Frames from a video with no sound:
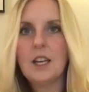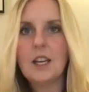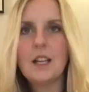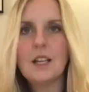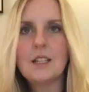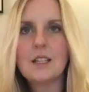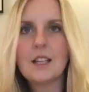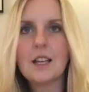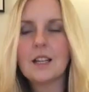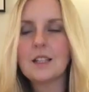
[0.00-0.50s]

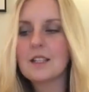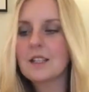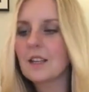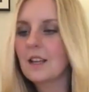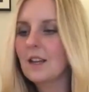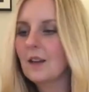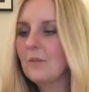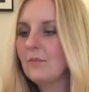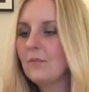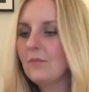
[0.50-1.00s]
It's that,
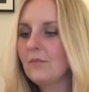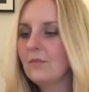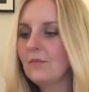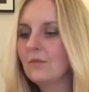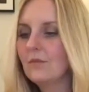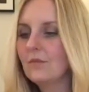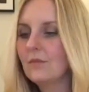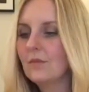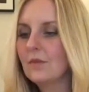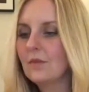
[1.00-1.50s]
um,
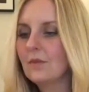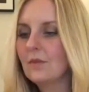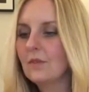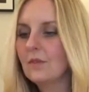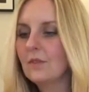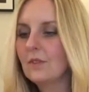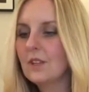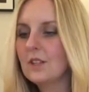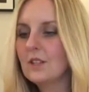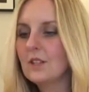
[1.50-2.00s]

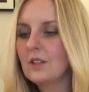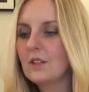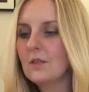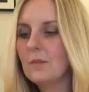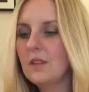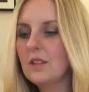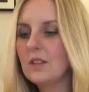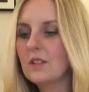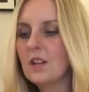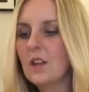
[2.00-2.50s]
it's, I
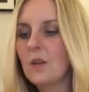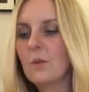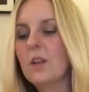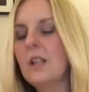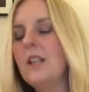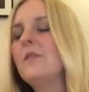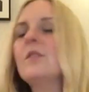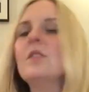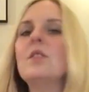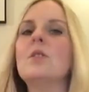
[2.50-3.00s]
mean, there's no one
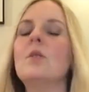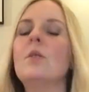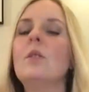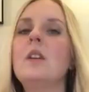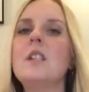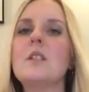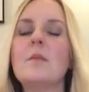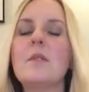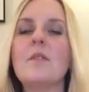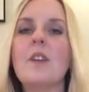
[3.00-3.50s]
even
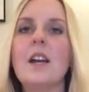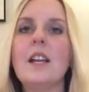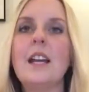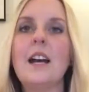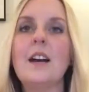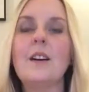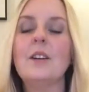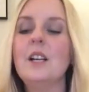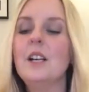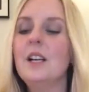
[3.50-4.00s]
talking to me right
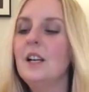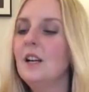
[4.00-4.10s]
now.